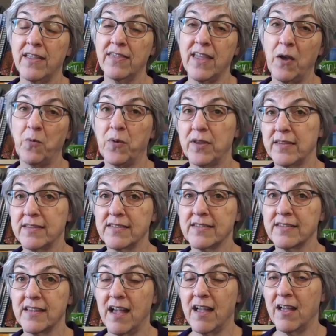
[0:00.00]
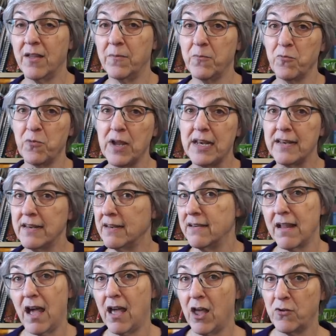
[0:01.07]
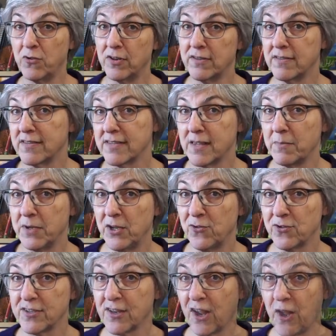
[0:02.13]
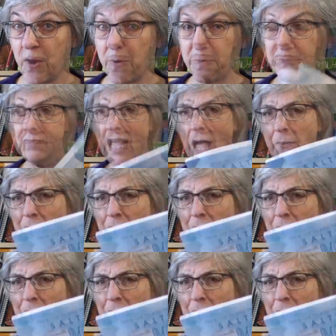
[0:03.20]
that was written 100 and some years ago? I'll